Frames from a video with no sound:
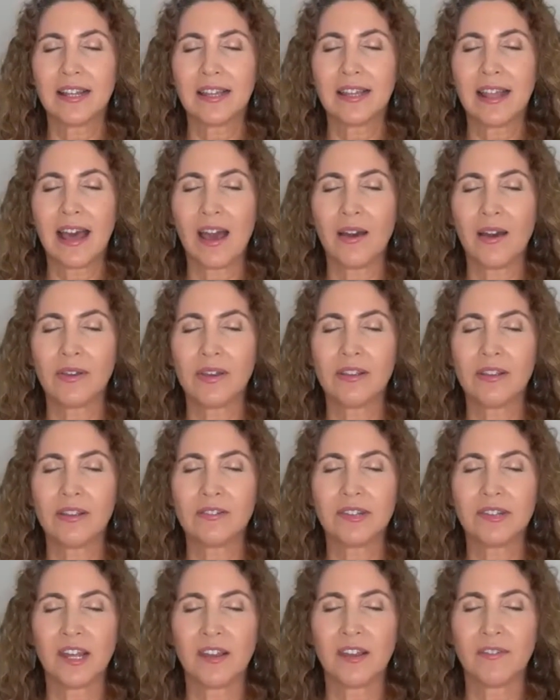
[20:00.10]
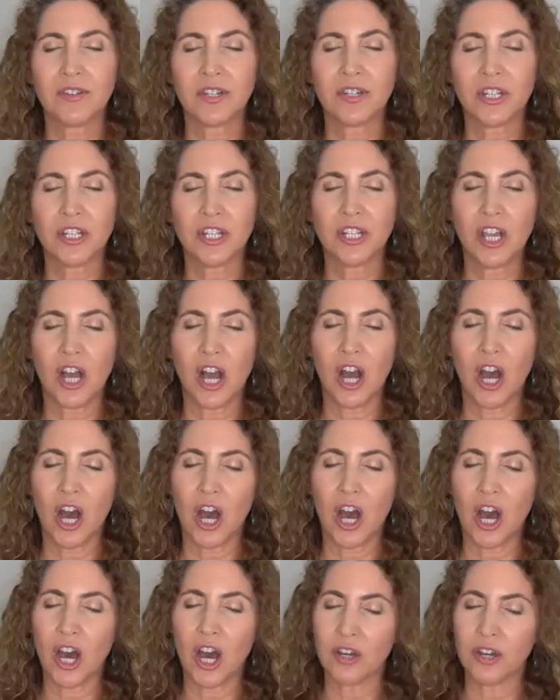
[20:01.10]
allowing yourself to
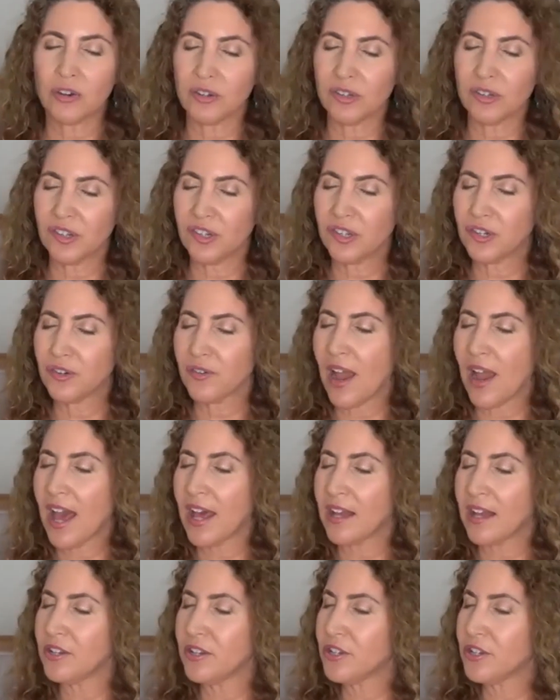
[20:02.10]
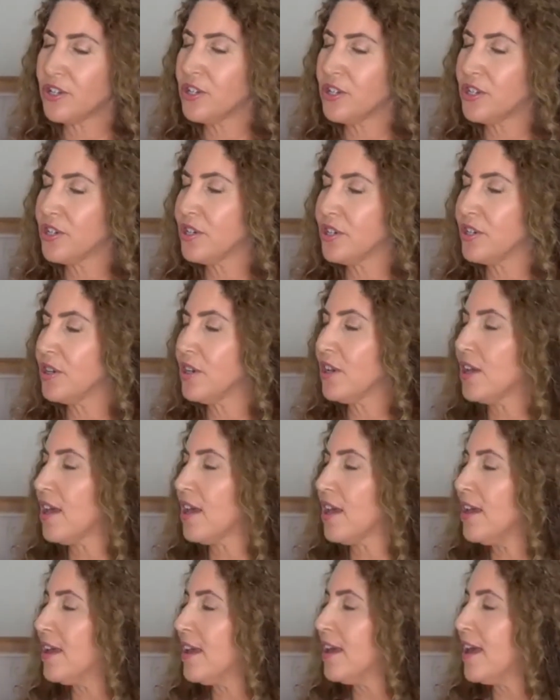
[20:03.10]
yawn or stretch.
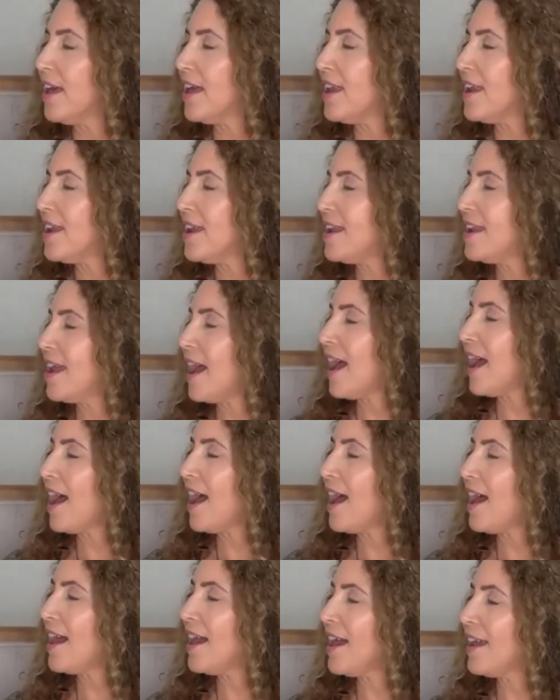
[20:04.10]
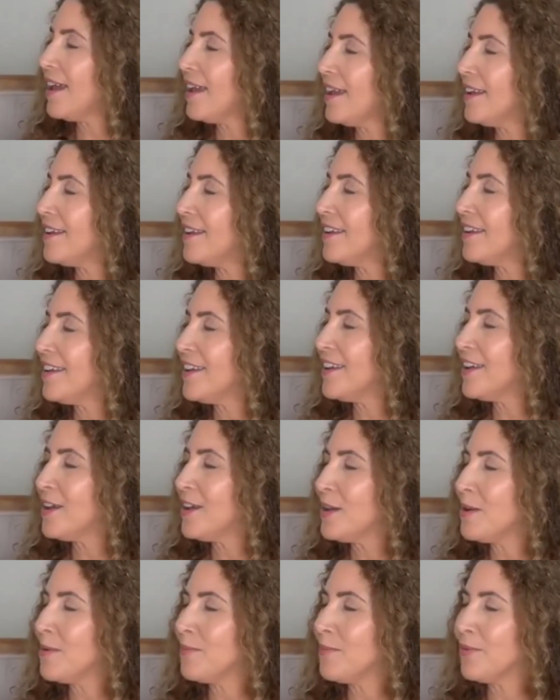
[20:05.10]
9,
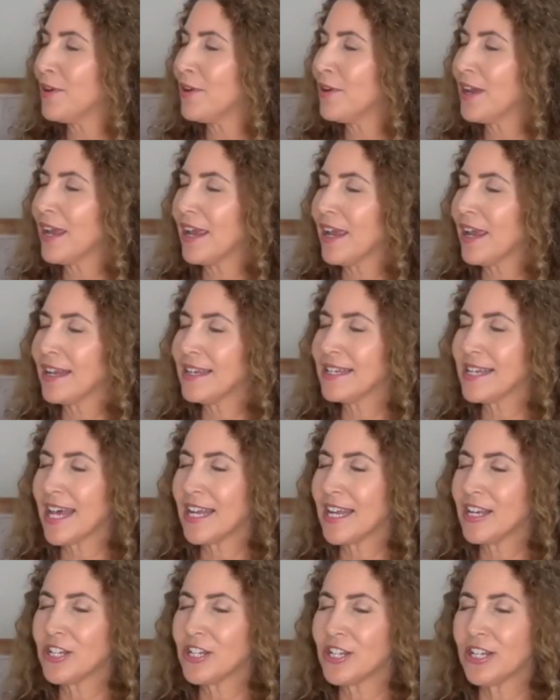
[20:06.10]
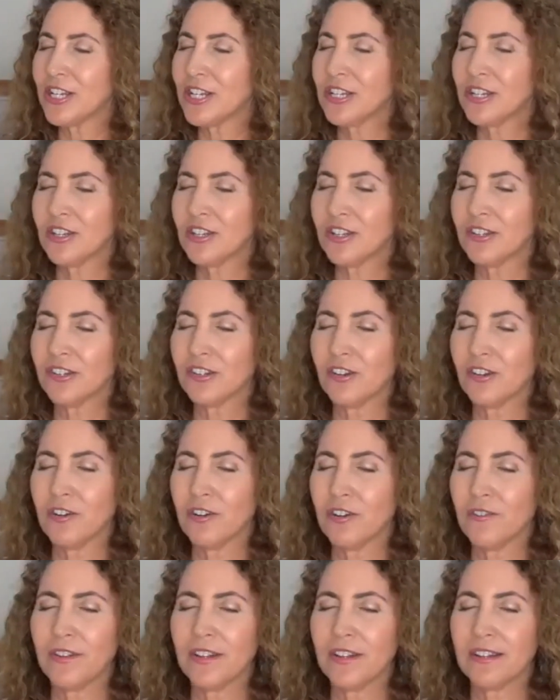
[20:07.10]
bringing attention to the
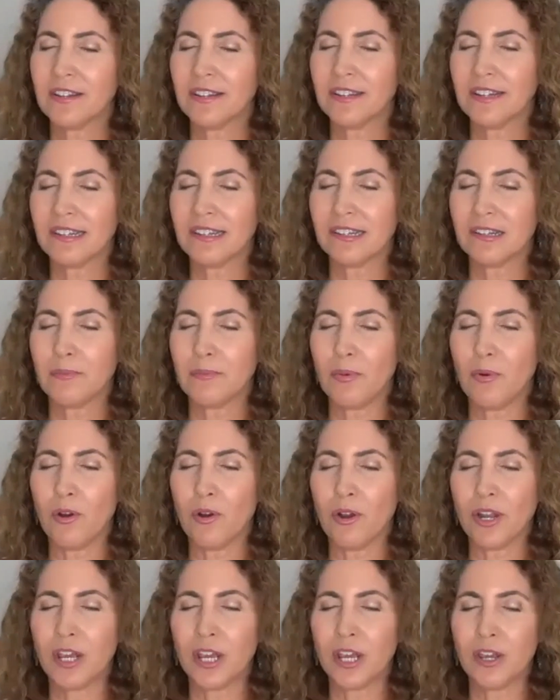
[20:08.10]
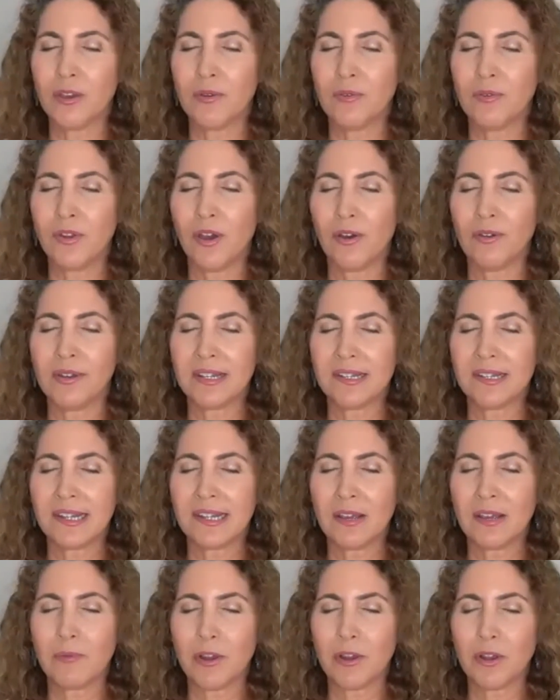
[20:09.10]
surface that's supporting you,
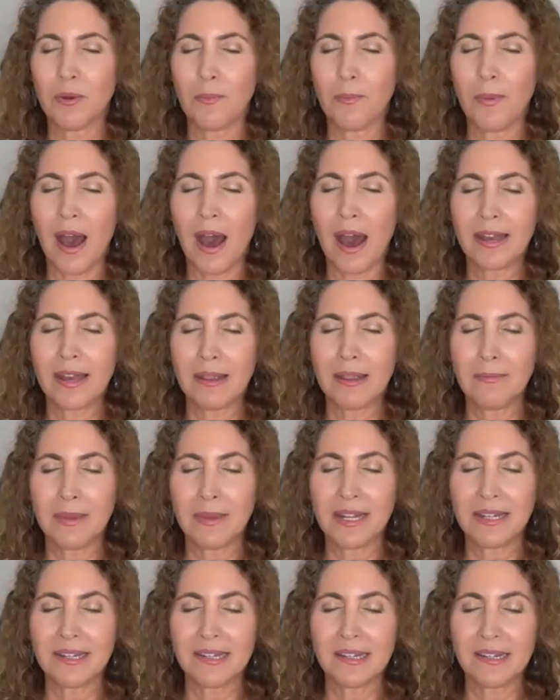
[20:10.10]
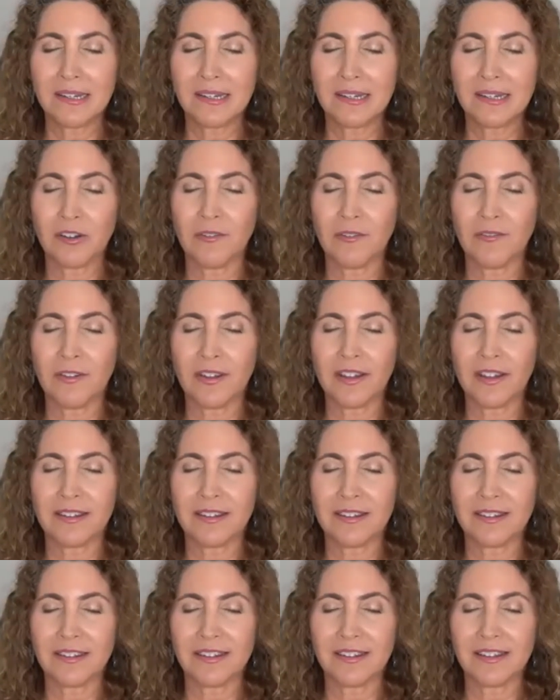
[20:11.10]
noticing where your body meets the
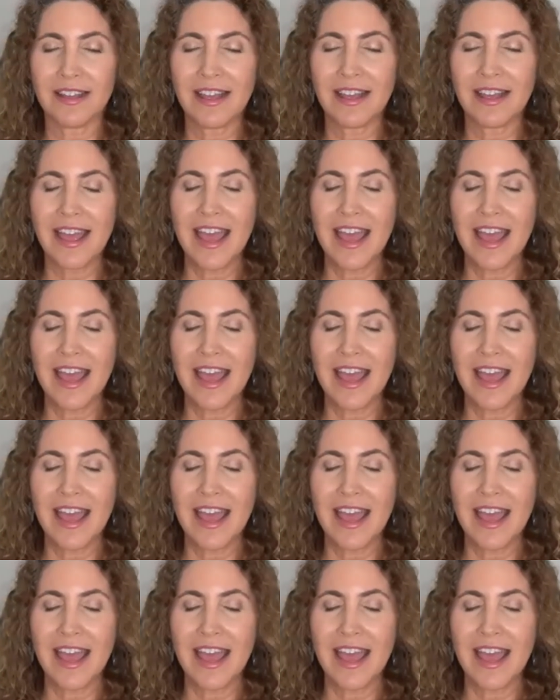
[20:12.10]
surface.